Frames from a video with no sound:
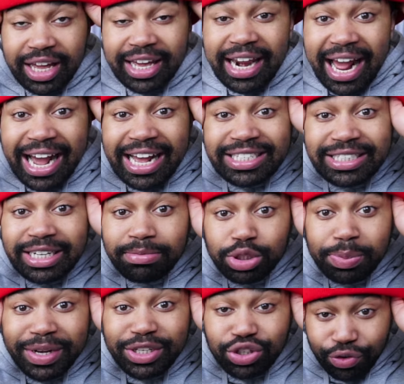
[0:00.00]
I got something
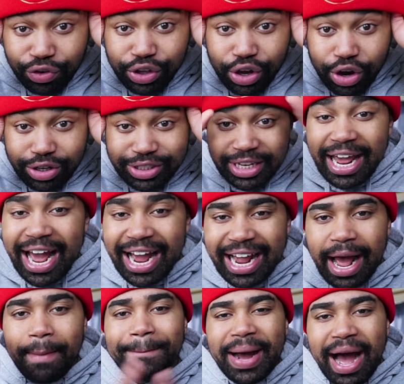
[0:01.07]
special for y'all. Today I
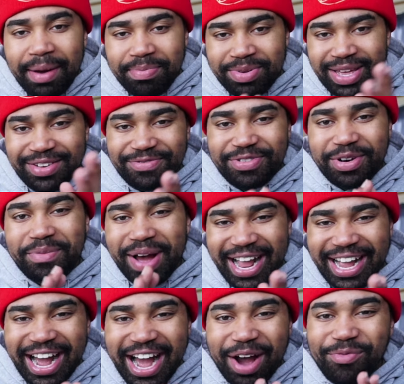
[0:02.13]
got Bobby from
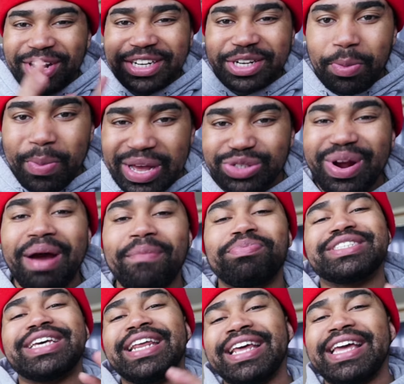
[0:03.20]
Icon, one of the best
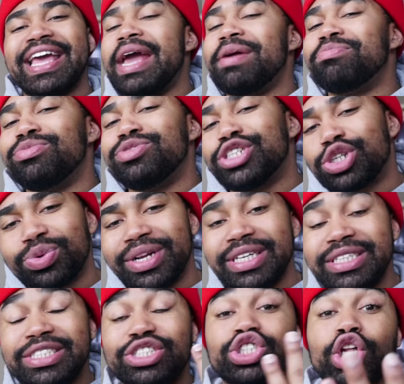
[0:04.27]
rappers in the game, just released
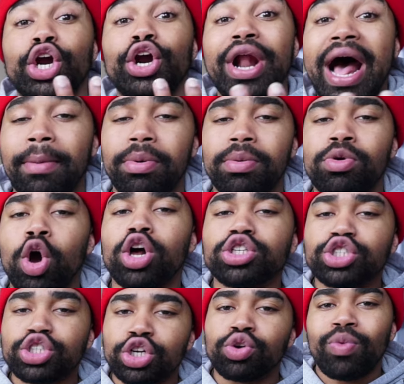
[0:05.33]
his third album called
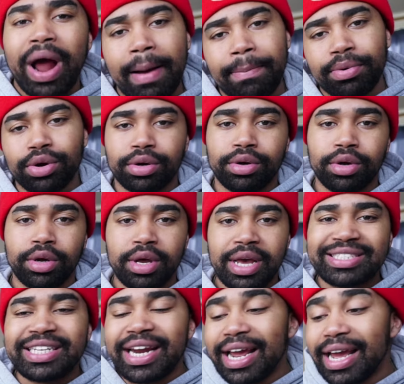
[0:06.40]
Sir Robert. And
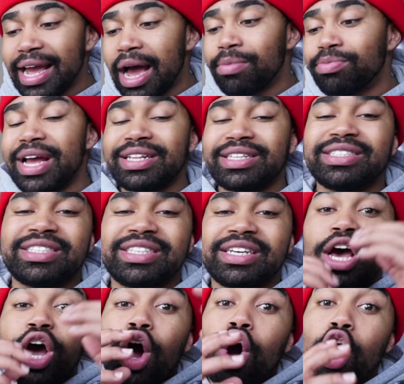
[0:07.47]
today I'm reacting to
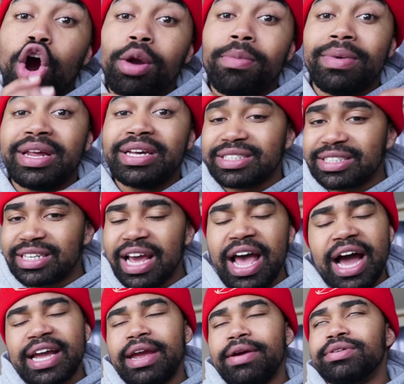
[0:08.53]
Harmless.
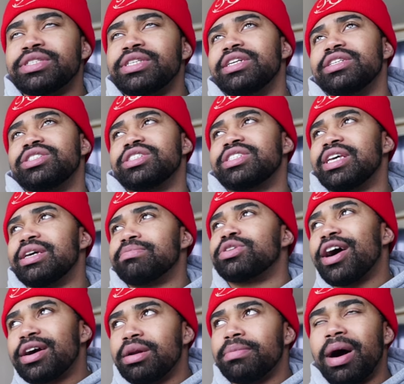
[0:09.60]
I guarantee it's just him
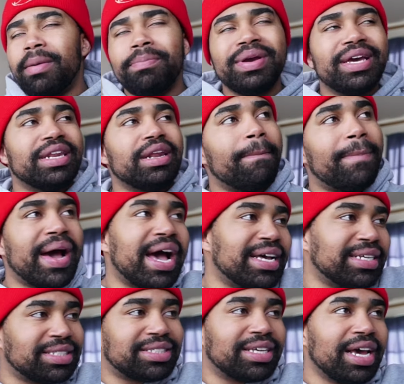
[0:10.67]
talking about being the
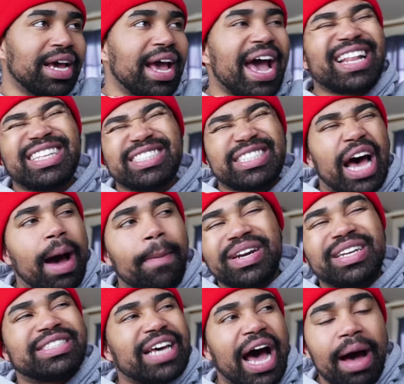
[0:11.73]
best, at the top of the
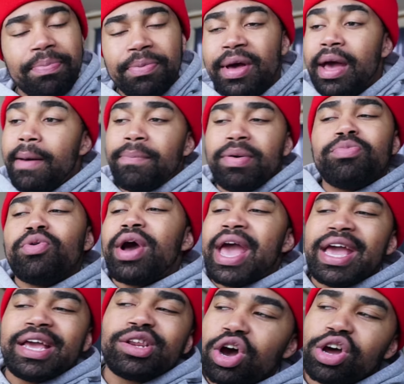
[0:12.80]
top, people
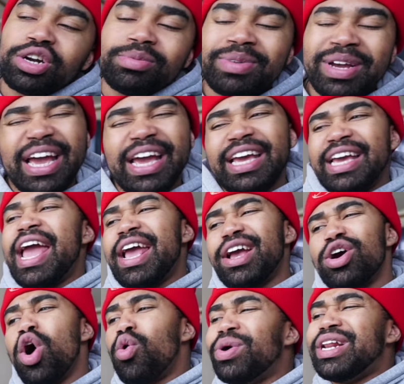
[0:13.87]
hating on him, and he ain't
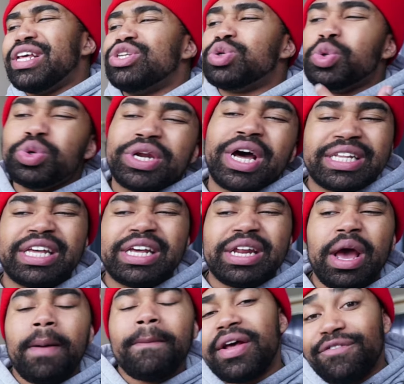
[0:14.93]
gonna really do nothing,
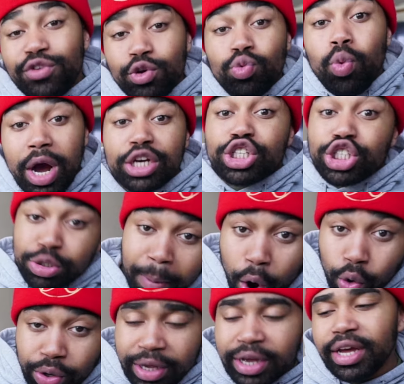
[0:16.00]
but if you want
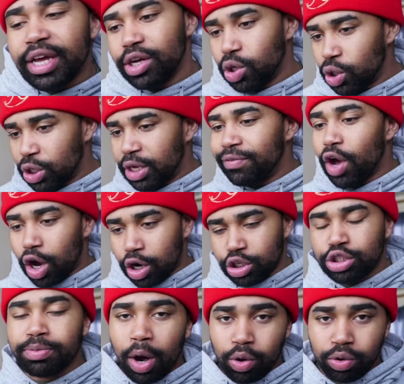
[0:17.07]
smoke, he gonna give y'all the
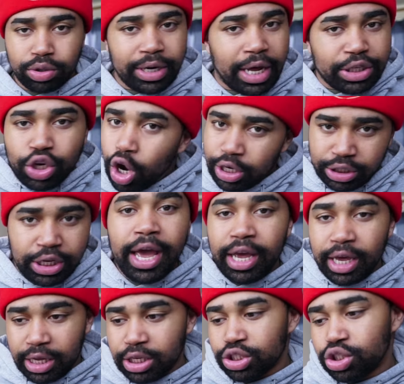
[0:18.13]
smoke. That's all he's
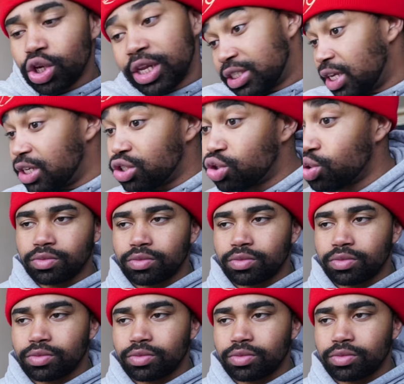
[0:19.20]
saying. So let's get into it.